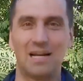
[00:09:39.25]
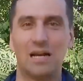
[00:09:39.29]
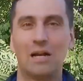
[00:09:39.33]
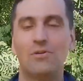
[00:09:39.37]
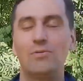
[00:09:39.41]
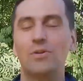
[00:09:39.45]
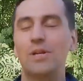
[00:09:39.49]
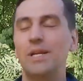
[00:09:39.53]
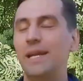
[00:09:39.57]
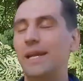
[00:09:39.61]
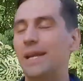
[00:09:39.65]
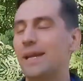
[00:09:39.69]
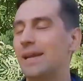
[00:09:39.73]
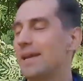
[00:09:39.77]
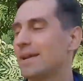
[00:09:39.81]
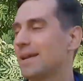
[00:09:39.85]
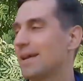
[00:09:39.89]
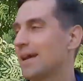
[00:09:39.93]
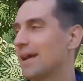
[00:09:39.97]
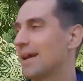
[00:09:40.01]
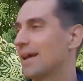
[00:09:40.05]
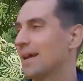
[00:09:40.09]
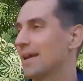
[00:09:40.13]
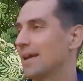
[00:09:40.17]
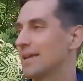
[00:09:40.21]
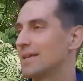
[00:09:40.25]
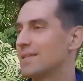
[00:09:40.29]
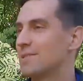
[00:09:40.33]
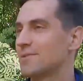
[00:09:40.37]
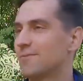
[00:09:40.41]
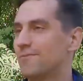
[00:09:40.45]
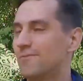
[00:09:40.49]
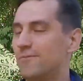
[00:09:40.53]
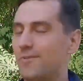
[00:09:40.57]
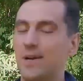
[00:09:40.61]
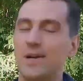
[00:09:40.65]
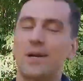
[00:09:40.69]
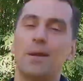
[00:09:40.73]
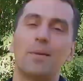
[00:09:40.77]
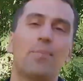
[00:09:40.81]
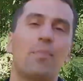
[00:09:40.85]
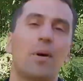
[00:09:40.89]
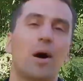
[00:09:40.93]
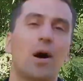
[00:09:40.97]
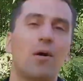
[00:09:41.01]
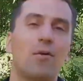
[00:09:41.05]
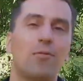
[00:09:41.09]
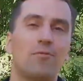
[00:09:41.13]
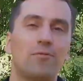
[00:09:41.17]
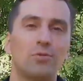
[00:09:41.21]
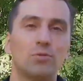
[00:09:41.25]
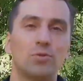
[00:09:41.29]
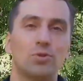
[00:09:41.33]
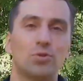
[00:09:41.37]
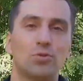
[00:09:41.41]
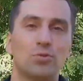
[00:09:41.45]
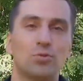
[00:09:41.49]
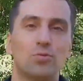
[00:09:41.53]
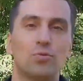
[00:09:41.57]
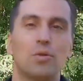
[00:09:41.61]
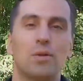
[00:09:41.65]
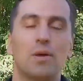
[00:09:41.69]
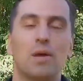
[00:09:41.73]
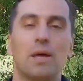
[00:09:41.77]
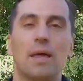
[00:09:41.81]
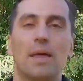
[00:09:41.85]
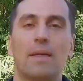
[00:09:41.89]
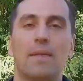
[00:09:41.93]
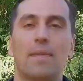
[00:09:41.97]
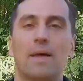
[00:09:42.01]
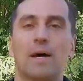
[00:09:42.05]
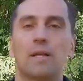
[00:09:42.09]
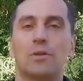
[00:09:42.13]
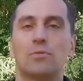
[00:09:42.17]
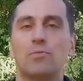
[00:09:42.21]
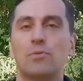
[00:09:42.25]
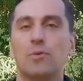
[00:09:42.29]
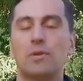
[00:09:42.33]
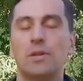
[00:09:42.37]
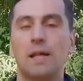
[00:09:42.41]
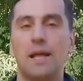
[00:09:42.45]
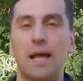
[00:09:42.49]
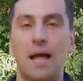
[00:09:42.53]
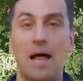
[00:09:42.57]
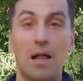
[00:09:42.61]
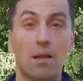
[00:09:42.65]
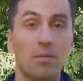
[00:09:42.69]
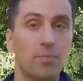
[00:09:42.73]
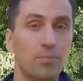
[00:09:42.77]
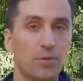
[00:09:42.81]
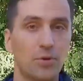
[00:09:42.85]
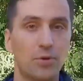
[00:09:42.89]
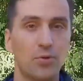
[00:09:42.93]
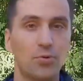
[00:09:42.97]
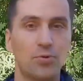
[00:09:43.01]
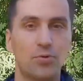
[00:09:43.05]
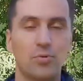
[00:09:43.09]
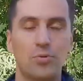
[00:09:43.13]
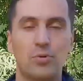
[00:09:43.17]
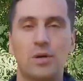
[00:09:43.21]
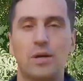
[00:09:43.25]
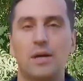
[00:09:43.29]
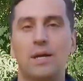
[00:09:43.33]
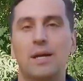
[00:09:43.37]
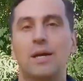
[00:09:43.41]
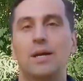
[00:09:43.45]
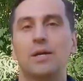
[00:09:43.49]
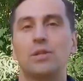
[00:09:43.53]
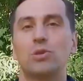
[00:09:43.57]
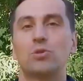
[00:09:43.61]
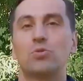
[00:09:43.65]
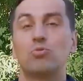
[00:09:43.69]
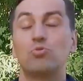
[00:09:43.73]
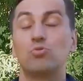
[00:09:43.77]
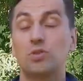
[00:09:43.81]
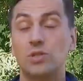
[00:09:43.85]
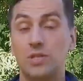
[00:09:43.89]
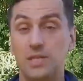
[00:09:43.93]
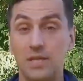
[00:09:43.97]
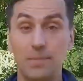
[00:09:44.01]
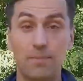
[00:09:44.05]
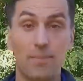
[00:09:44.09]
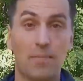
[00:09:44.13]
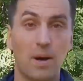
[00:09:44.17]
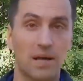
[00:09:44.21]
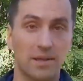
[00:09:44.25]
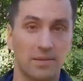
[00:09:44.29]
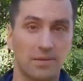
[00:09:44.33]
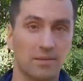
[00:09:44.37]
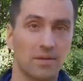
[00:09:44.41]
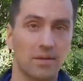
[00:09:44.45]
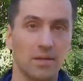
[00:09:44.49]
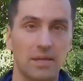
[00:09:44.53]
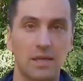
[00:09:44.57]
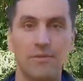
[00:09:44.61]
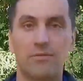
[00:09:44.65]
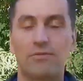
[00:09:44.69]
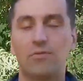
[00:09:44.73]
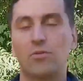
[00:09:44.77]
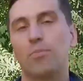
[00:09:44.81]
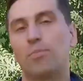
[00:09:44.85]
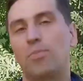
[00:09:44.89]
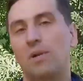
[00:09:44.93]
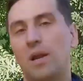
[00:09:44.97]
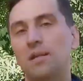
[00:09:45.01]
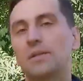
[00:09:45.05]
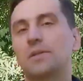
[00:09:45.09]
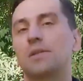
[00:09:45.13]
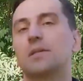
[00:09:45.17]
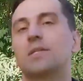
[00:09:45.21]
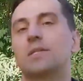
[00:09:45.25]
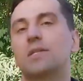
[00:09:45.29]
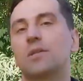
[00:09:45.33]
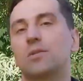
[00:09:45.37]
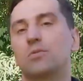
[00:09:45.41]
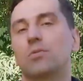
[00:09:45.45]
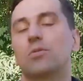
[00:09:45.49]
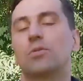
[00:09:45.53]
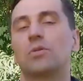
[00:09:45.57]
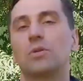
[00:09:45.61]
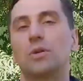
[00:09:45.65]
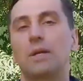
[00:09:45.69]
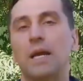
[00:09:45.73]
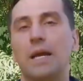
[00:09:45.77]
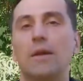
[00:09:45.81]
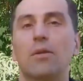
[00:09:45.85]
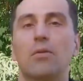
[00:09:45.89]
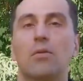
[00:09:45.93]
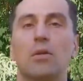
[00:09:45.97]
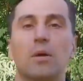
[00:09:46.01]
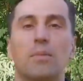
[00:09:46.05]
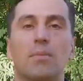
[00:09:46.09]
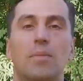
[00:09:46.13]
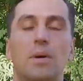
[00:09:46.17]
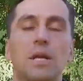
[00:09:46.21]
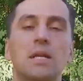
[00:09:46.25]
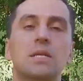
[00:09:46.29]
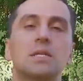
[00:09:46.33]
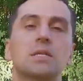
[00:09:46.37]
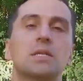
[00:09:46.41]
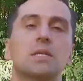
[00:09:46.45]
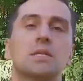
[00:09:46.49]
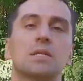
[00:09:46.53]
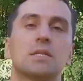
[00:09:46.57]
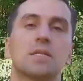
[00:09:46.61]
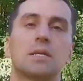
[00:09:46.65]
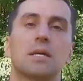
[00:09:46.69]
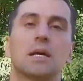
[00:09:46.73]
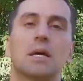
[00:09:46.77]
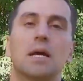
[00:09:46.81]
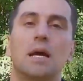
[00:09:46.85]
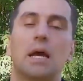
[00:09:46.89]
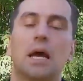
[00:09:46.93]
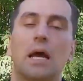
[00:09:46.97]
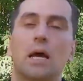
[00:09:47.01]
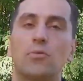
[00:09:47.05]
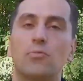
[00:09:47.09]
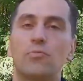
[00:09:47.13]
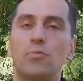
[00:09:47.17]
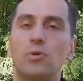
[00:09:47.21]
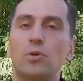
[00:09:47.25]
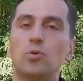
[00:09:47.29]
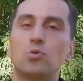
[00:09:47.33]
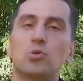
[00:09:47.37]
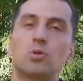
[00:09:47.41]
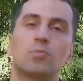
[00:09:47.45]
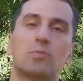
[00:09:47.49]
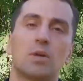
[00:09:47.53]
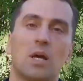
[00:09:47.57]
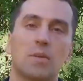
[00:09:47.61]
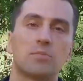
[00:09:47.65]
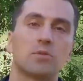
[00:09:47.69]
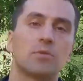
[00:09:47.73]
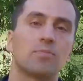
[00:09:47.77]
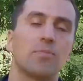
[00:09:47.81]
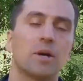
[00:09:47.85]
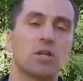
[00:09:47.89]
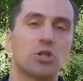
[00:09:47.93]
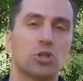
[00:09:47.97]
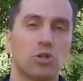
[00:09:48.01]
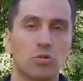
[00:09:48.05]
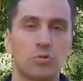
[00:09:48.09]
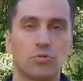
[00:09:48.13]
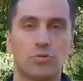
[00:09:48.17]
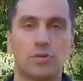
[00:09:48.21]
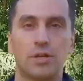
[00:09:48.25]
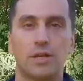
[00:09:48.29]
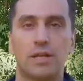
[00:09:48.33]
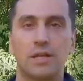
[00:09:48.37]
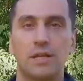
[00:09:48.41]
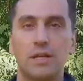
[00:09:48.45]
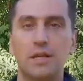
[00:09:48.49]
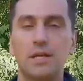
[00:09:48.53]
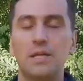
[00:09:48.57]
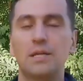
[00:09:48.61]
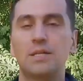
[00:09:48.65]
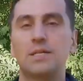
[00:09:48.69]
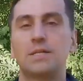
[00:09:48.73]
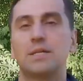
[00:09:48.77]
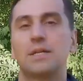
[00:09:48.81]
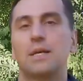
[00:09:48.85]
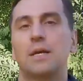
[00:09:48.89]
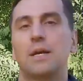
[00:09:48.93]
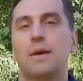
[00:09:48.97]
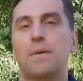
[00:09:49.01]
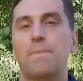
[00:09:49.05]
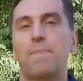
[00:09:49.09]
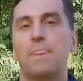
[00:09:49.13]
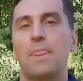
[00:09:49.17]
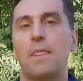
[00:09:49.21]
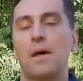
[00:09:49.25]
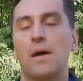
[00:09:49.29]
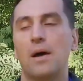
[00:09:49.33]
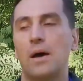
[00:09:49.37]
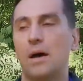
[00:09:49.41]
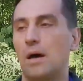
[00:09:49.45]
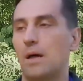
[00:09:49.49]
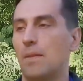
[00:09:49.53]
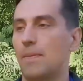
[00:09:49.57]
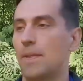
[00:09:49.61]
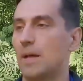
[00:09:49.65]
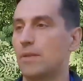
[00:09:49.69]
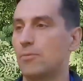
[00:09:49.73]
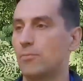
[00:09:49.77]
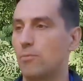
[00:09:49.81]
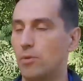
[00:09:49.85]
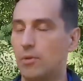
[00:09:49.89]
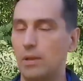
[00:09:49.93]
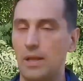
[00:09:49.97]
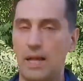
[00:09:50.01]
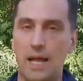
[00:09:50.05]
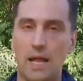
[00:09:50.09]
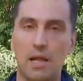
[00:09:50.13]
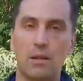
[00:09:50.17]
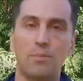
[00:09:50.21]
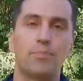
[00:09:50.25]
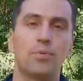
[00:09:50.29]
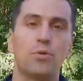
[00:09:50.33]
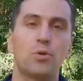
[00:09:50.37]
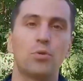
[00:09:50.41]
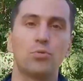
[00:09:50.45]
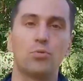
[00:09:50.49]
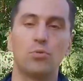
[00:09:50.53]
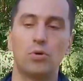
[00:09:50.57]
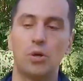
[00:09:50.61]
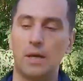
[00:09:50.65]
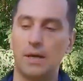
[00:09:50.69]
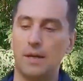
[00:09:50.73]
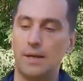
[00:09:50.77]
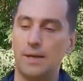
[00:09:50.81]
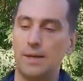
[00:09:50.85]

Reading is a very powerful tool that will help you to see better if you practice it on a regular basis and we use some special techniques uh, that will help you